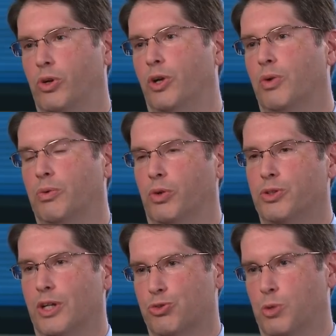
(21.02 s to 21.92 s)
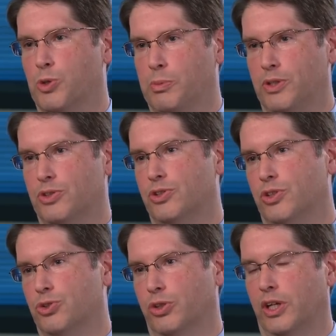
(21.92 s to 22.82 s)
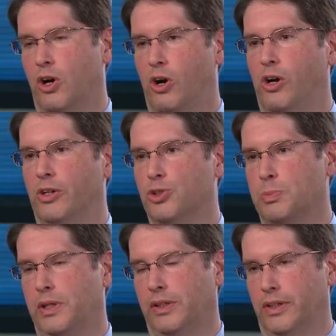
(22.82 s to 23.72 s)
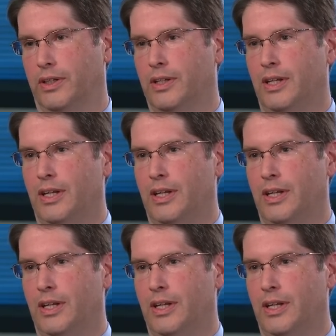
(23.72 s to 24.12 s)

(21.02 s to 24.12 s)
learned, what really transforms the business is looking hard and spending the,